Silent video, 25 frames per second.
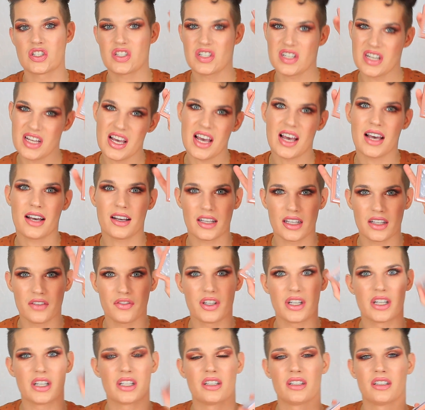I'll give
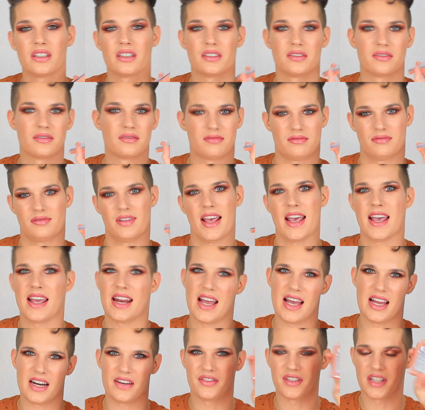it a 8
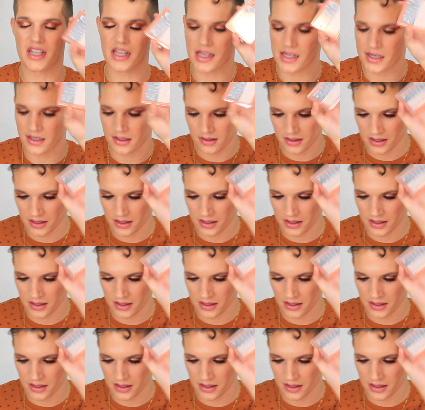out of 10.